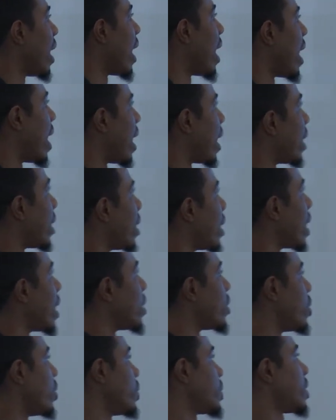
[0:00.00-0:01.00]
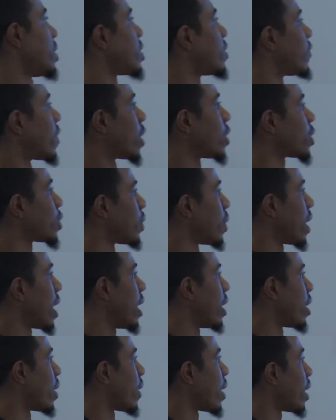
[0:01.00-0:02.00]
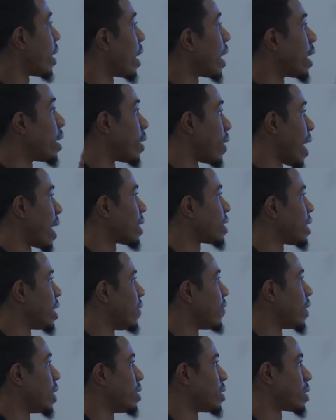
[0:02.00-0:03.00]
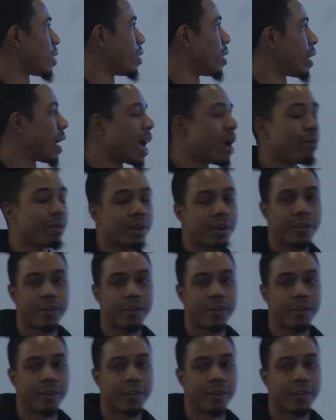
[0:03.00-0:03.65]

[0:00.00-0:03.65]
And it uses virtual interactivity, so you're able to